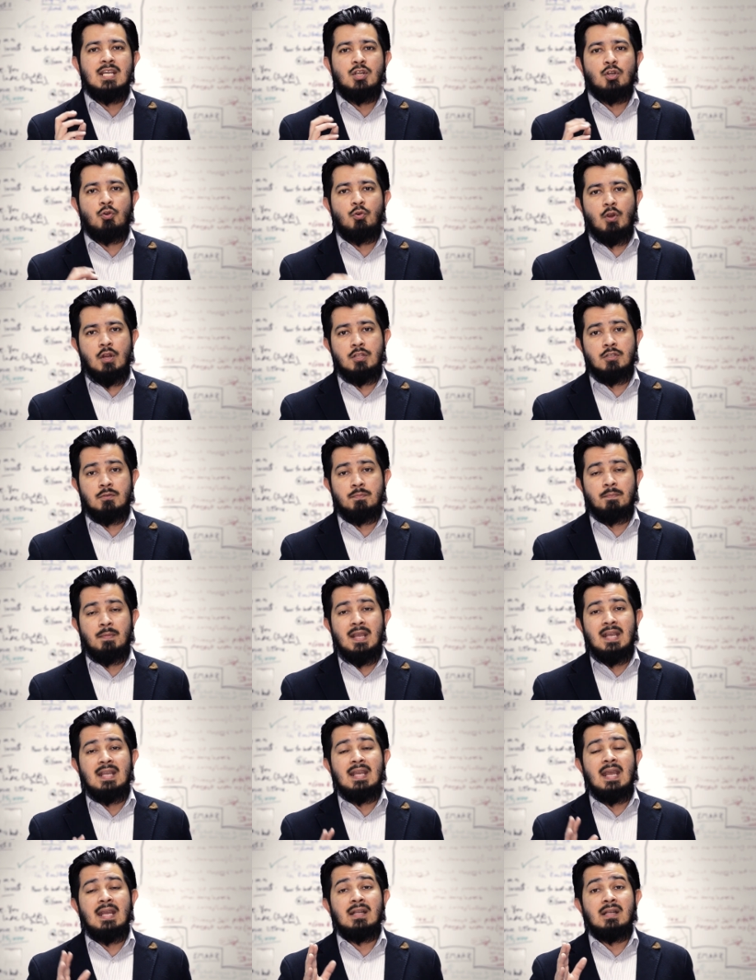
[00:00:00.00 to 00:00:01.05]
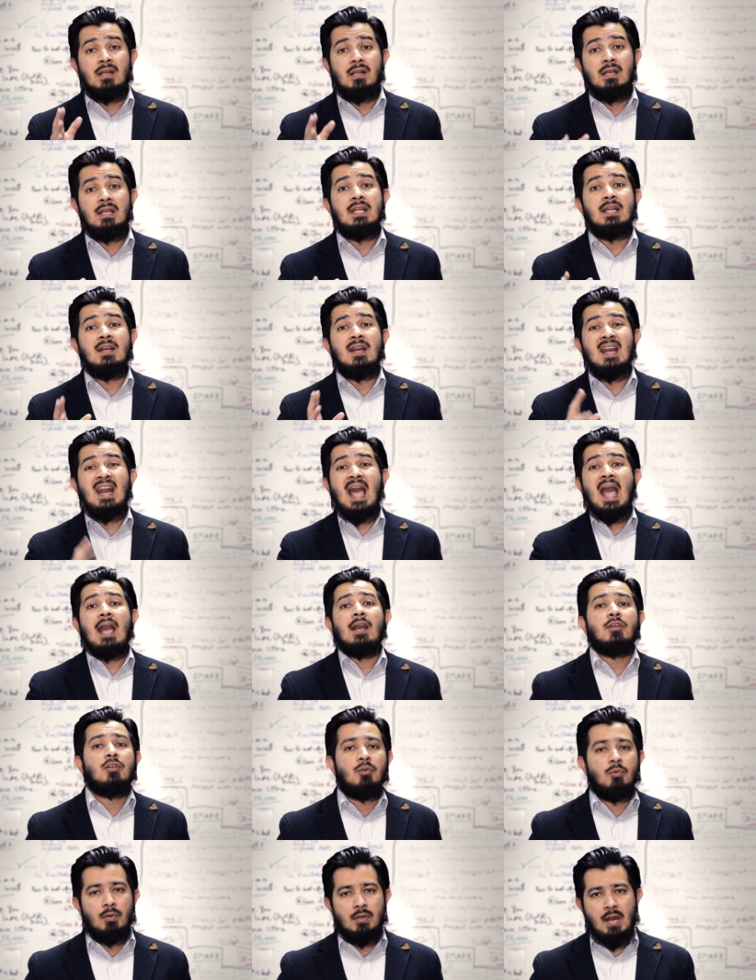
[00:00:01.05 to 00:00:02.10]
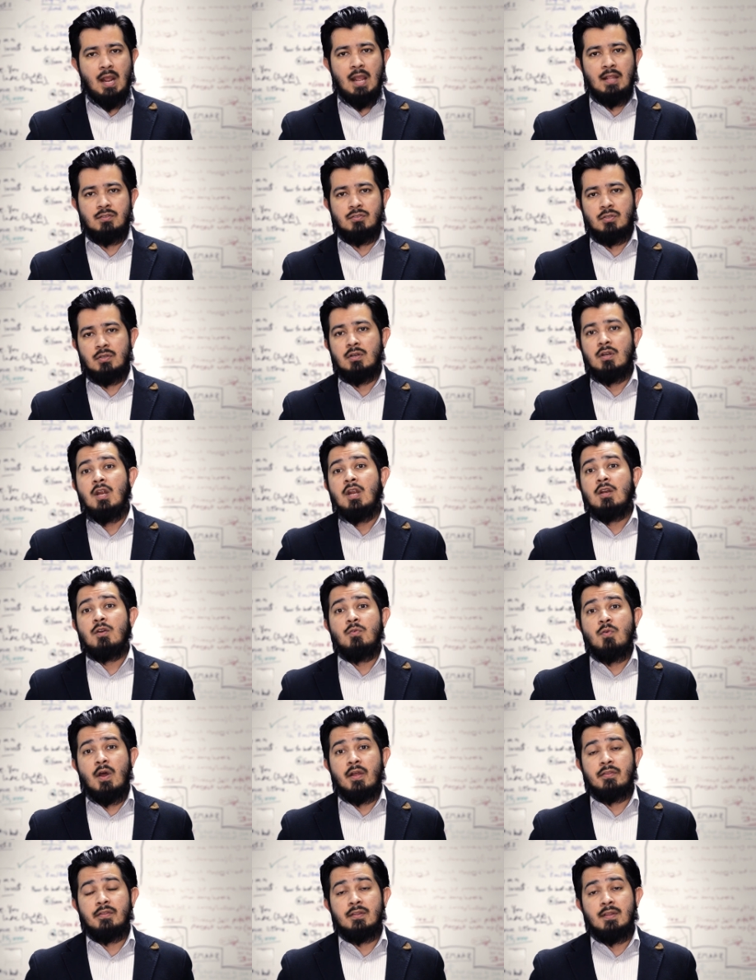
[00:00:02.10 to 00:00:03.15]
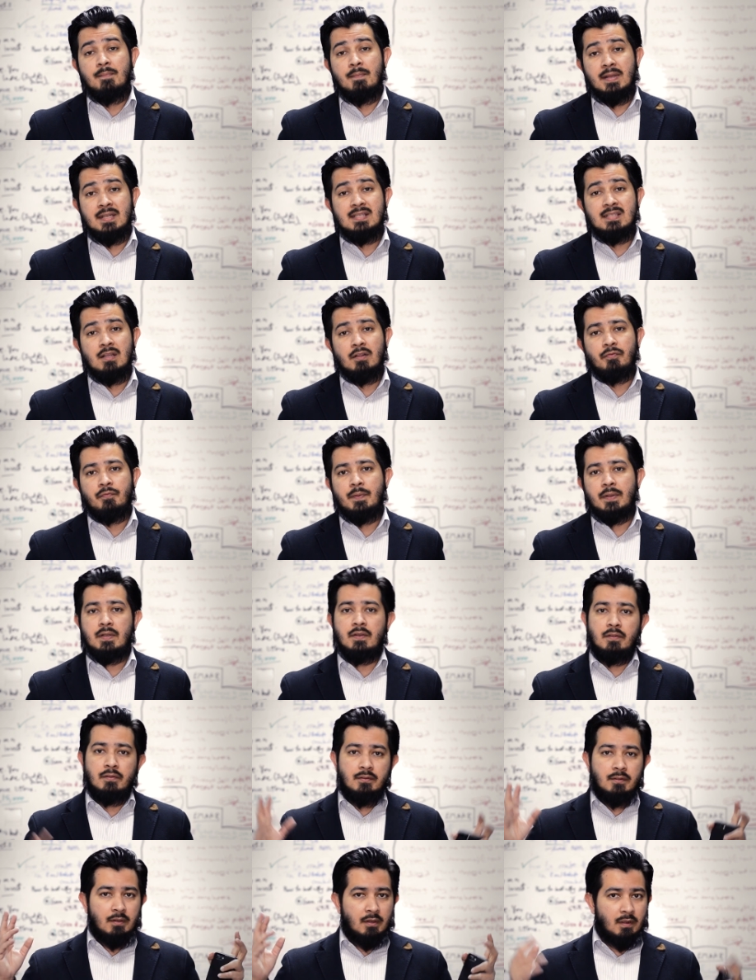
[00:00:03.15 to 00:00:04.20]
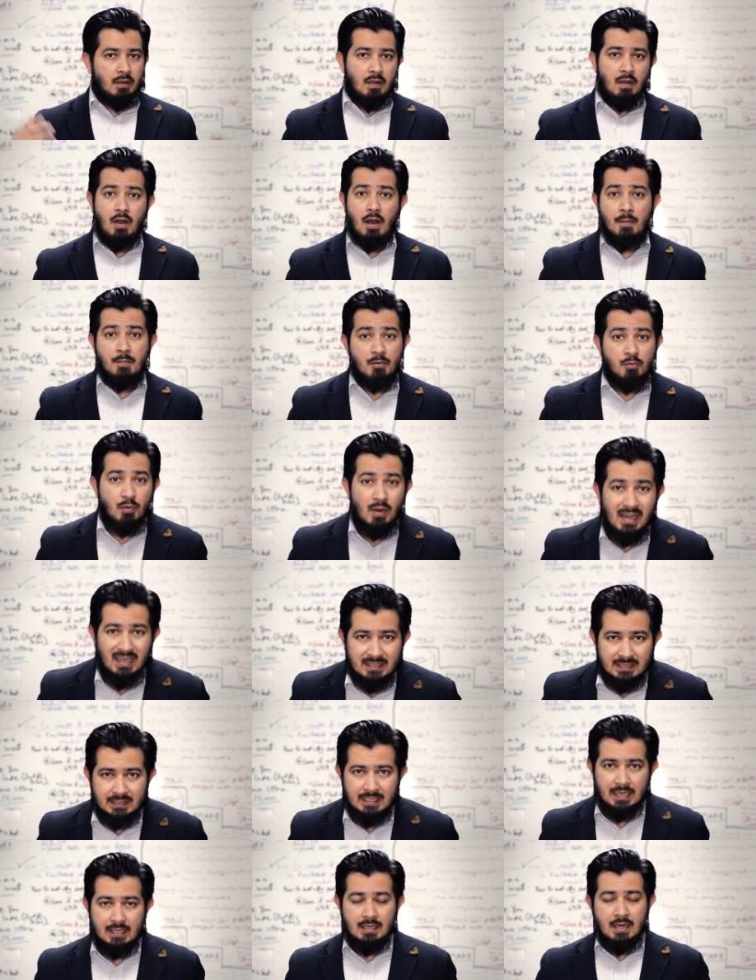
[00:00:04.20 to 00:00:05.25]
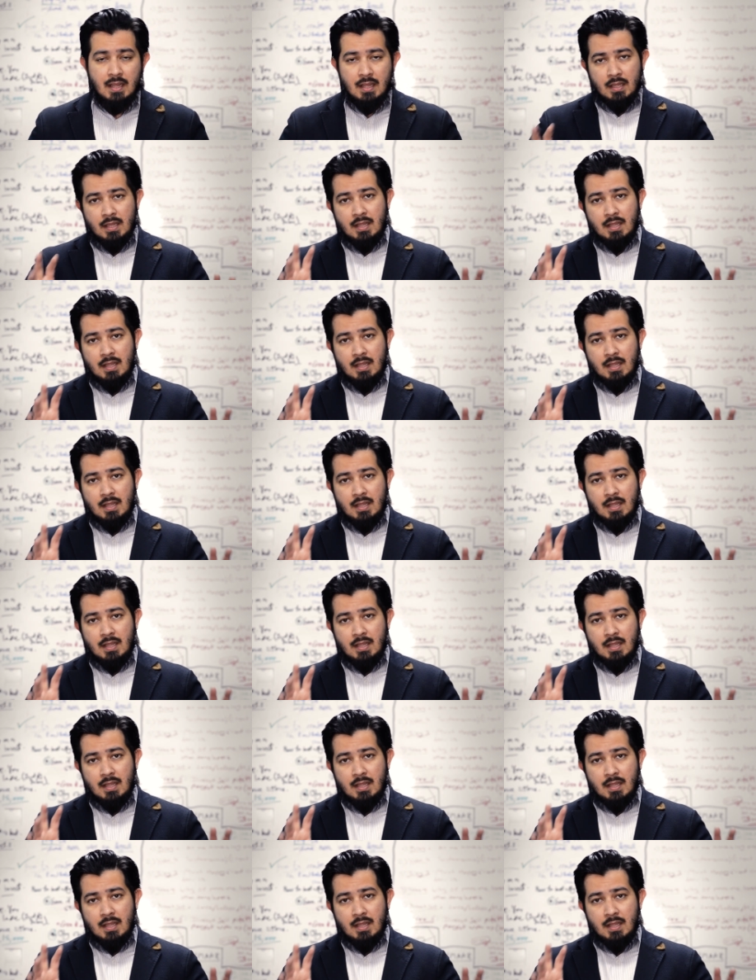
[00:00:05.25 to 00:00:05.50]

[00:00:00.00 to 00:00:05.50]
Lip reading: crisp and clear and accurate answer rather than myself, because I'm a real estate